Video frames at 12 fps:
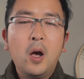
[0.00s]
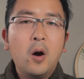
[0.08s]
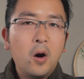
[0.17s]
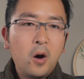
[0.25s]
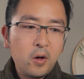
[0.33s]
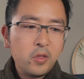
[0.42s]

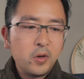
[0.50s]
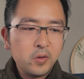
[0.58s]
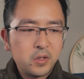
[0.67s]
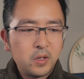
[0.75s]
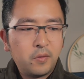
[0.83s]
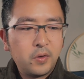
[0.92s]
All those
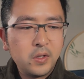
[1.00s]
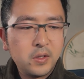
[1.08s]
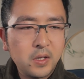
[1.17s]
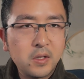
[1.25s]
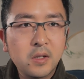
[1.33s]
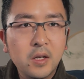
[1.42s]

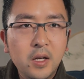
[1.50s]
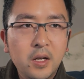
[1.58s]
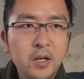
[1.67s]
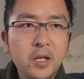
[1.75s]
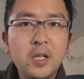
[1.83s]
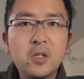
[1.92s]
differences
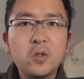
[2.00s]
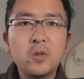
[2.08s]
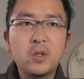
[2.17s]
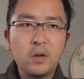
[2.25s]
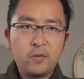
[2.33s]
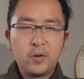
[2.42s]
leads to
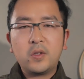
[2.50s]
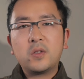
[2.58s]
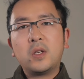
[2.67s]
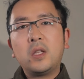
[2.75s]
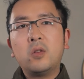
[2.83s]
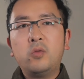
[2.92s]
difference
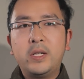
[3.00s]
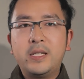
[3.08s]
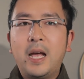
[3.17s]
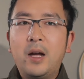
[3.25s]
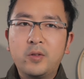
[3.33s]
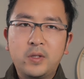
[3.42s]
in the
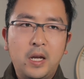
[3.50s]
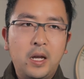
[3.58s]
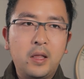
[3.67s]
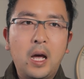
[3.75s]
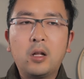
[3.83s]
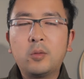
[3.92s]
results and
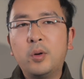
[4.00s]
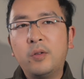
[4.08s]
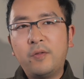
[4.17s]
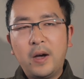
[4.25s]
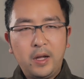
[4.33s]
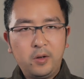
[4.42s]
output
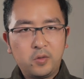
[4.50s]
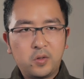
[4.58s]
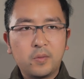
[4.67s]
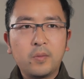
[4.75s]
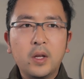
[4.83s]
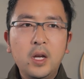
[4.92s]
files.
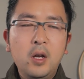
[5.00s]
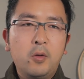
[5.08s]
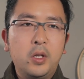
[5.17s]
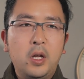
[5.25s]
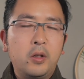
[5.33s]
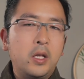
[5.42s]
We
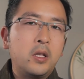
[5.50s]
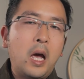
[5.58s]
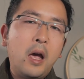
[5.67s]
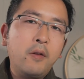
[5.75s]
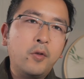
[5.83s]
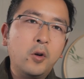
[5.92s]
know that the
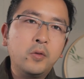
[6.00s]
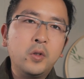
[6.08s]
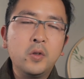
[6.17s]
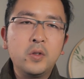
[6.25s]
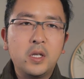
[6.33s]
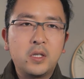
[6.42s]
iPhone
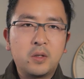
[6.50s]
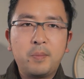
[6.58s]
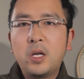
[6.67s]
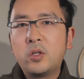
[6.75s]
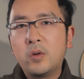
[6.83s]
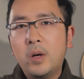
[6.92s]
uses
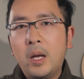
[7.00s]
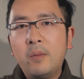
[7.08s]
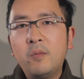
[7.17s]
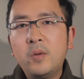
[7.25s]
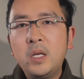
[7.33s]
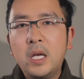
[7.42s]
special
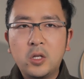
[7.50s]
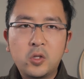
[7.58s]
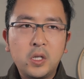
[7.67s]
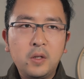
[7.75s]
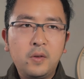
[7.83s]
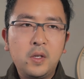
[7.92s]

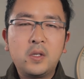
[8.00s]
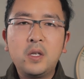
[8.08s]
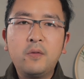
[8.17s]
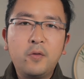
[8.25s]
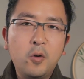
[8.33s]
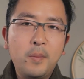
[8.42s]
MVHEVC
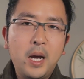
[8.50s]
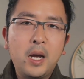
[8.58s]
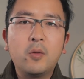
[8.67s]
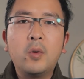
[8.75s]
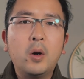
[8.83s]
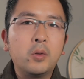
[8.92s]
format,
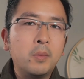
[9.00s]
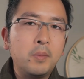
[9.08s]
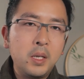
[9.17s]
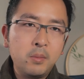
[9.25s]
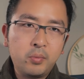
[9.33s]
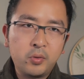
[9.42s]
while the
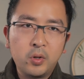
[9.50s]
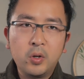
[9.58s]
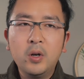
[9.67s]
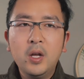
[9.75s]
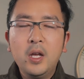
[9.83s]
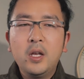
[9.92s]
Beam
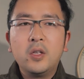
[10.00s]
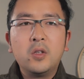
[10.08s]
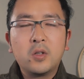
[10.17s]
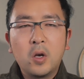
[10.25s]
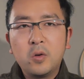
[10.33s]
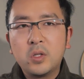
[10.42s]
Pro you
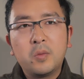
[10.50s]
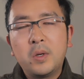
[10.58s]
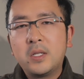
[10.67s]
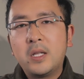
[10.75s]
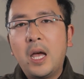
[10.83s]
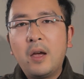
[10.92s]
goes
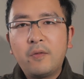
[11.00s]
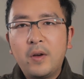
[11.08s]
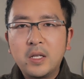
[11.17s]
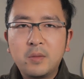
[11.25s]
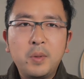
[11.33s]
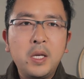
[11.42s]
with the
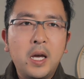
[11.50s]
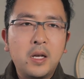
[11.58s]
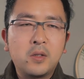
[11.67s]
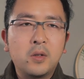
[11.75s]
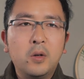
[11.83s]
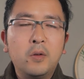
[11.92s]

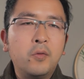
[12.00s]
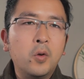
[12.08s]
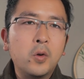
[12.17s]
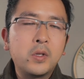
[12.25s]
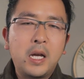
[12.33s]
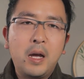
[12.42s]
FSBS or
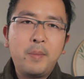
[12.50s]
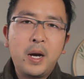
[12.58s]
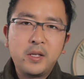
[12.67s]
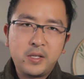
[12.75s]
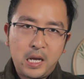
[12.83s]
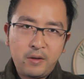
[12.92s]
full
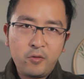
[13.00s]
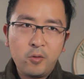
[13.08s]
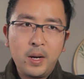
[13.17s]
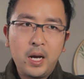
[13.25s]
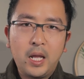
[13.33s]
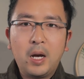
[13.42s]
side-by-side -side
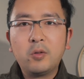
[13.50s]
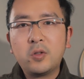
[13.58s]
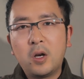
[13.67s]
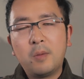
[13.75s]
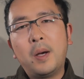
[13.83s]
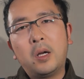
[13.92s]
format. I will
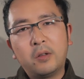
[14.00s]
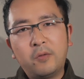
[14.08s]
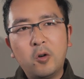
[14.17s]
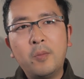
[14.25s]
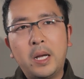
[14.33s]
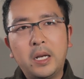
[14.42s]
talk about the
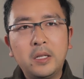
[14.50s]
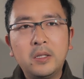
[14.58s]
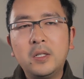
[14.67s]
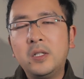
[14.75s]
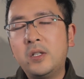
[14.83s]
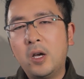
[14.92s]
format in
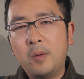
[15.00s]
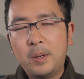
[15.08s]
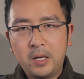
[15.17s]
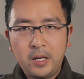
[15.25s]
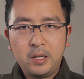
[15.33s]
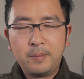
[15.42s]
detail about
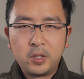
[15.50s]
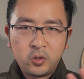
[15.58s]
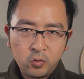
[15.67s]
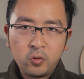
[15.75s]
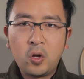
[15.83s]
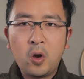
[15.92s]
later, but
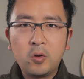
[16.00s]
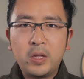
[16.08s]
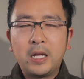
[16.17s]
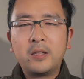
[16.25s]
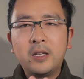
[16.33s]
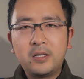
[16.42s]
you know
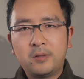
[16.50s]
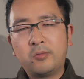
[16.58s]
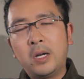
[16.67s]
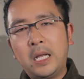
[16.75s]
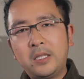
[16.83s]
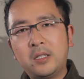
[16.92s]
that this is
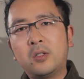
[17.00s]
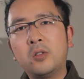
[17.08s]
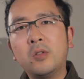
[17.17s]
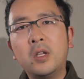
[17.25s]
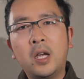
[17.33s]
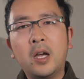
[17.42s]
related to
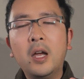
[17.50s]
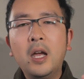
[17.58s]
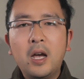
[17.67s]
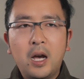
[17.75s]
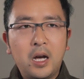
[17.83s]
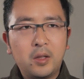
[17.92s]
their
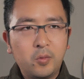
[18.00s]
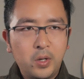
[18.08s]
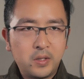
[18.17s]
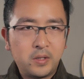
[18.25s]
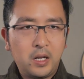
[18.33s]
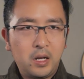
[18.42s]
hardware
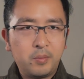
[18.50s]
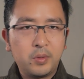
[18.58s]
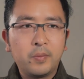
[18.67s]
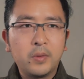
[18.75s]
setup.